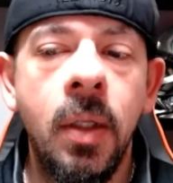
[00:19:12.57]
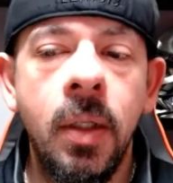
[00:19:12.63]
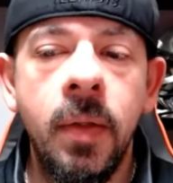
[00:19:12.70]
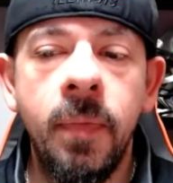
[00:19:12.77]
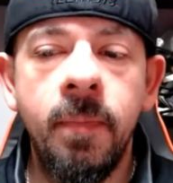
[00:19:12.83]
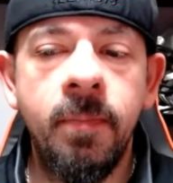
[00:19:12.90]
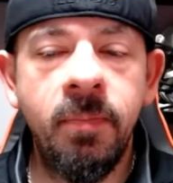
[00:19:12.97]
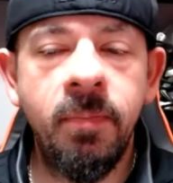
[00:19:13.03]

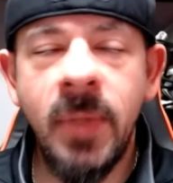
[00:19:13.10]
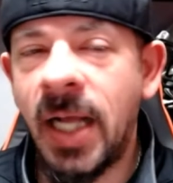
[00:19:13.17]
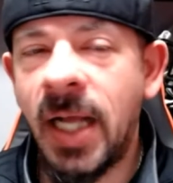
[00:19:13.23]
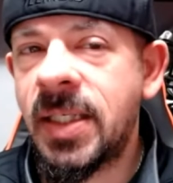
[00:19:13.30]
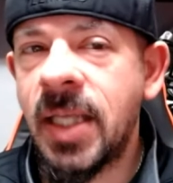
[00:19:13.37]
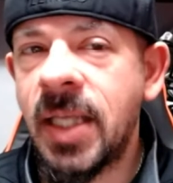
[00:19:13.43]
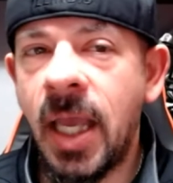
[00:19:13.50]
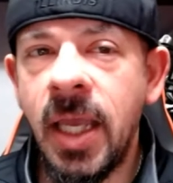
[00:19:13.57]
Not
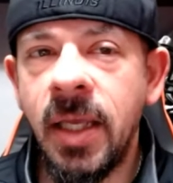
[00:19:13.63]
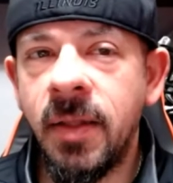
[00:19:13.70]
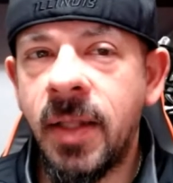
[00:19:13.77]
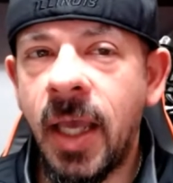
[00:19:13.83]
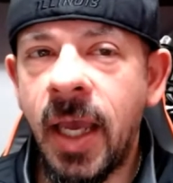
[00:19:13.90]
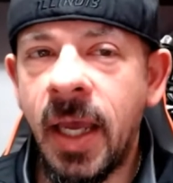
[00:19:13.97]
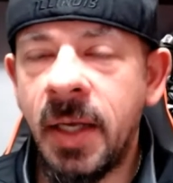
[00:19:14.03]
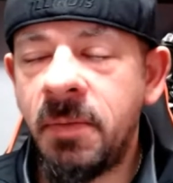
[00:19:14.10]
saying
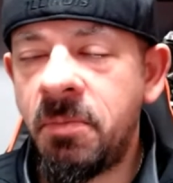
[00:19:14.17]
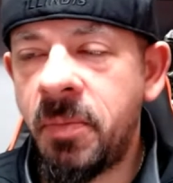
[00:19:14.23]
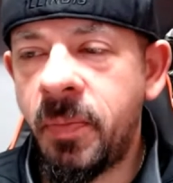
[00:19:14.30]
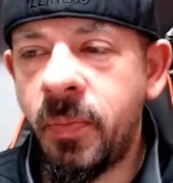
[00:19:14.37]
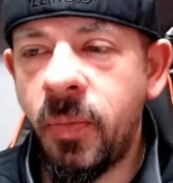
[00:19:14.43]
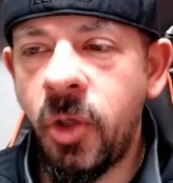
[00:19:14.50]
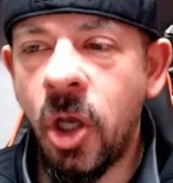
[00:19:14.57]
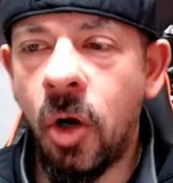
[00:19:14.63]
that, you
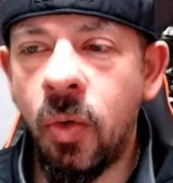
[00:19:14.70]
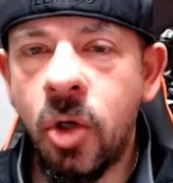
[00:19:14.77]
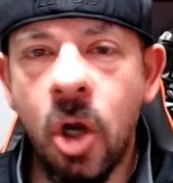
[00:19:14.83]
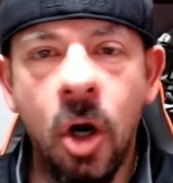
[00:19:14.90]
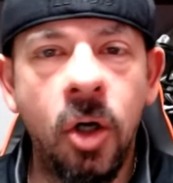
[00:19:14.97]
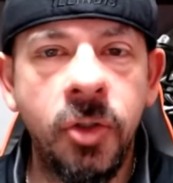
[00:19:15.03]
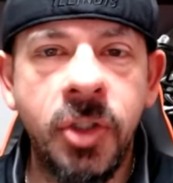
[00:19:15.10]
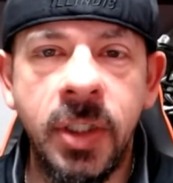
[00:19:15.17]
know,
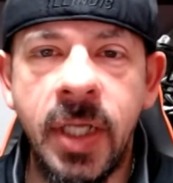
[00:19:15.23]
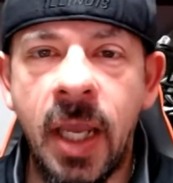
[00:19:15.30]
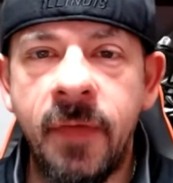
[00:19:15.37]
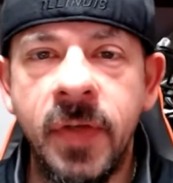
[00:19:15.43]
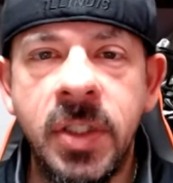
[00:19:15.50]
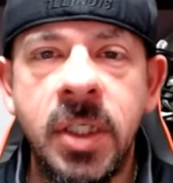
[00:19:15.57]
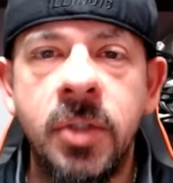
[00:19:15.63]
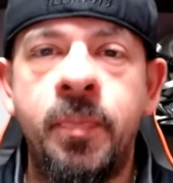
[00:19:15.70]
Carlton Davis is
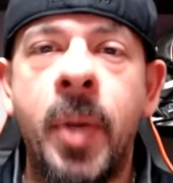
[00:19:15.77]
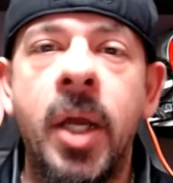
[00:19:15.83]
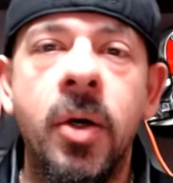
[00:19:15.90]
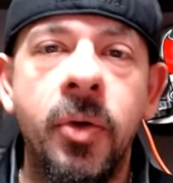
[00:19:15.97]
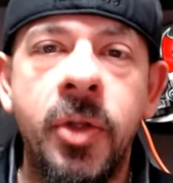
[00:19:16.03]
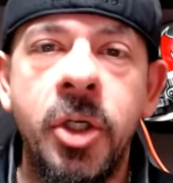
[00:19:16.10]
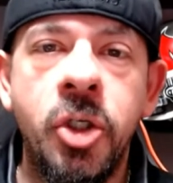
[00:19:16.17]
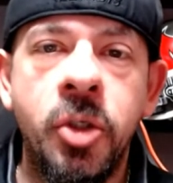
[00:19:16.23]
better than
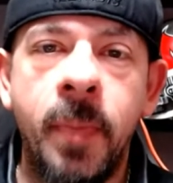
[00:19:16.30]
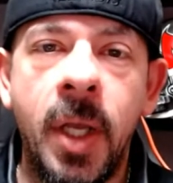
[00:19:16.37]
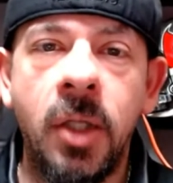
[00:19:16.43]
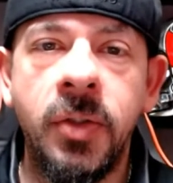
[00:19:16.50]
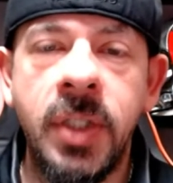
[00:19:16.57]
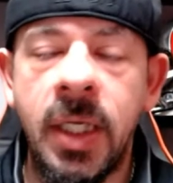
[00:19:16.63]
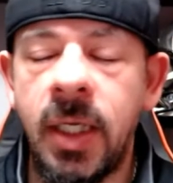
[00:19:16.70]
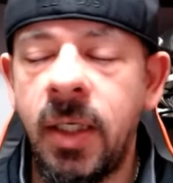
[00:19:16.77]
Jamel
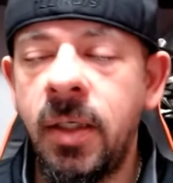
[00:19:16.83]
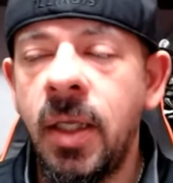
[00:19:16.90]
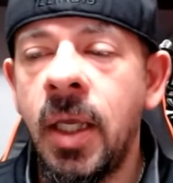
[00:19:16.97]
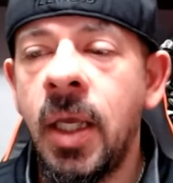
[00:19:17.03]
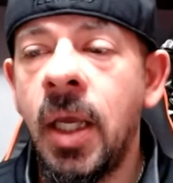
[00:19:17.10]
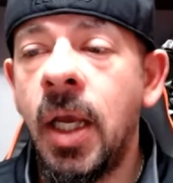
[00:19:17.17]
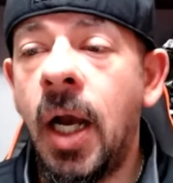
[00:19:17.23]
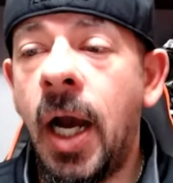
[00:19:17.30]
Dean.
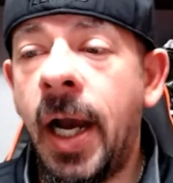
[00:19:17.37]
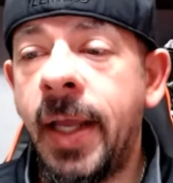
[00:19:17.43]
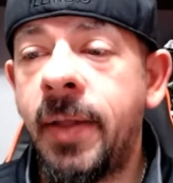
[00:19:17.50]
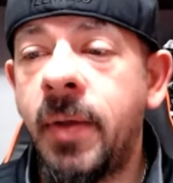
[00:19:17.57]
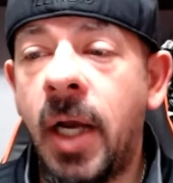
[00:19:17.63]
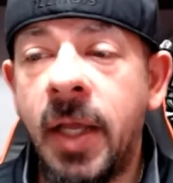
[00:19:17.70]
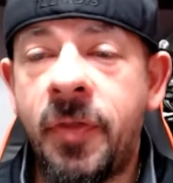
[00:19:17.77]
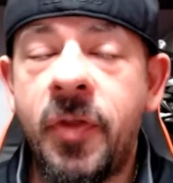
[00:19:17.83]
I
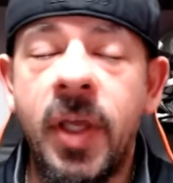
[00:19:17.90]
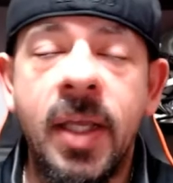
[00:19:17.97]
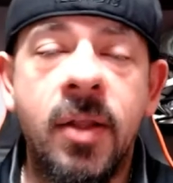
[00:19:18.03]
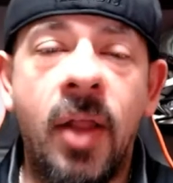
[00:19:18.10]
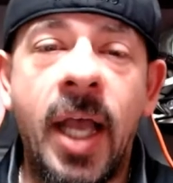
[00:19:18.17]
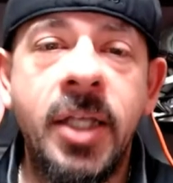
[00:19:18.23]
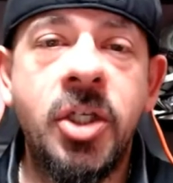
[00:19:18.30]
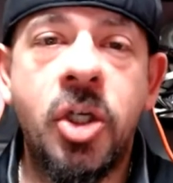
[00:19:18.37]
think last
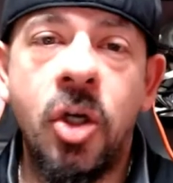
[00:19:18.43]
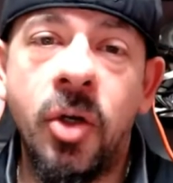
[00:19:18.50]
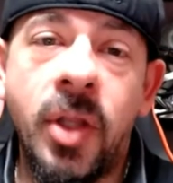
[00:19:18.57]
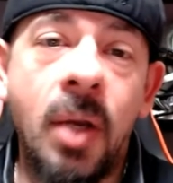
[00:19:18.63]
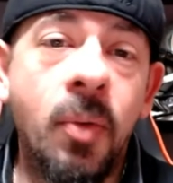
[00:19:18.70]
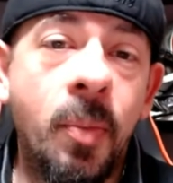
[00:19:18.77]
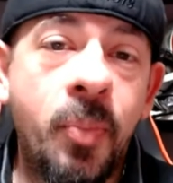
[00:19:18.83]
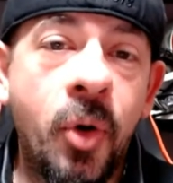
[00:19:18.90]
year they were
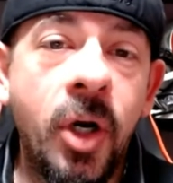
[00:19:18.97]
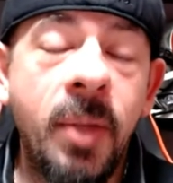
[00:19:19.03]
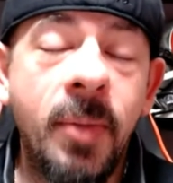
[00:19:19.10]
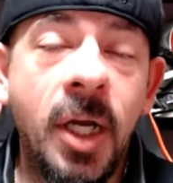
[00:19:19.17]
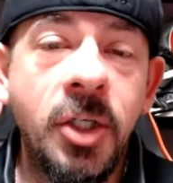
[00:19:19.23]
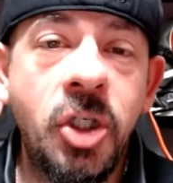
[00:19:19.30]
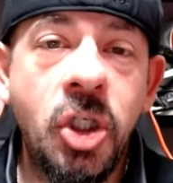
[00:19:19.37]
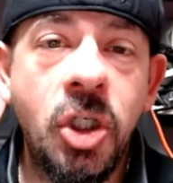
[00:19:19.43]
pretty
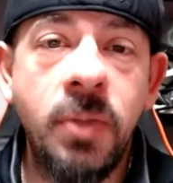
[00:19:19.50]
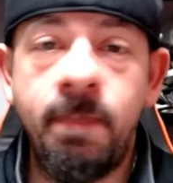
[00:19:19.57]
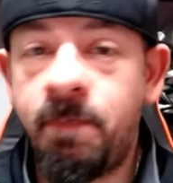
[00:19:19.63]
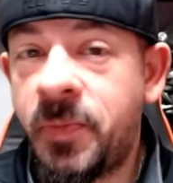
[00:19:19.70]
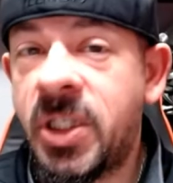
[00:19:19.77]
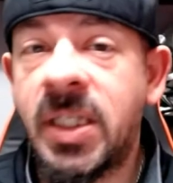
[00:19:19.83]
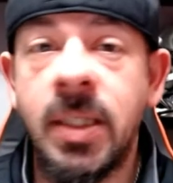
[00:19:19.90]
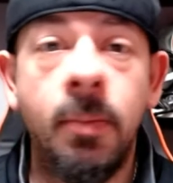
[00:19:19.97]
much
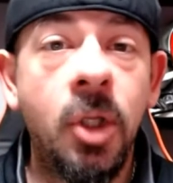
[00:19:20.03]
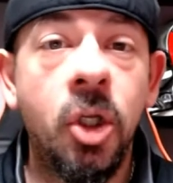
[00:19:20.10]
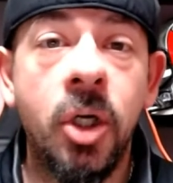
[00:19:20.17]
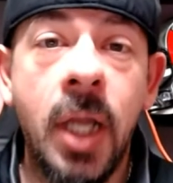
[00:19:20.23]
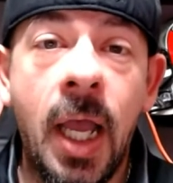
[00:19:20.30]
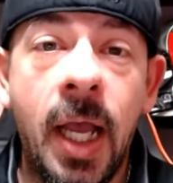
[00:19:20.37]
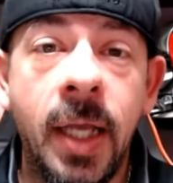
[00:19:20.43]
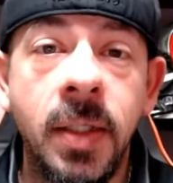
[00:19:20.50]
similar
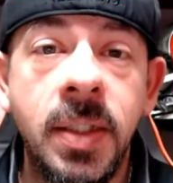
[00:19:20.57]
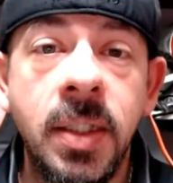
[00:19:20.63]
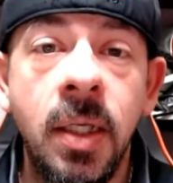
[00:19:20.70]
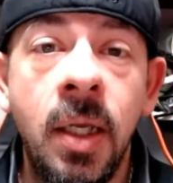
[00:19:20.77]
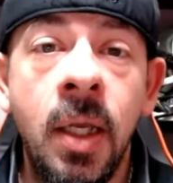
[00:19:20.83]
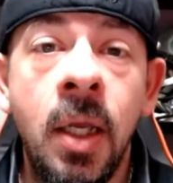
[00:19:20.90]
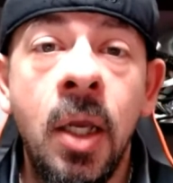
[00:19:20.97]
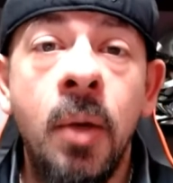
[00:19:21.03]
guys.
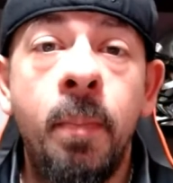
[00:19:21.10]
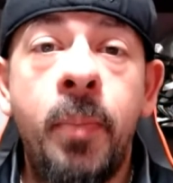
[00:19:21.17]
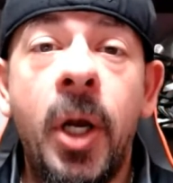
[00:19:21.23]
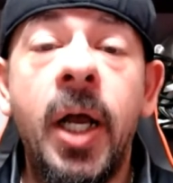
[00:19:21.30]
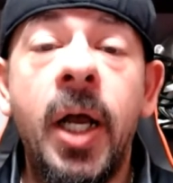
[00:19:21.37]
But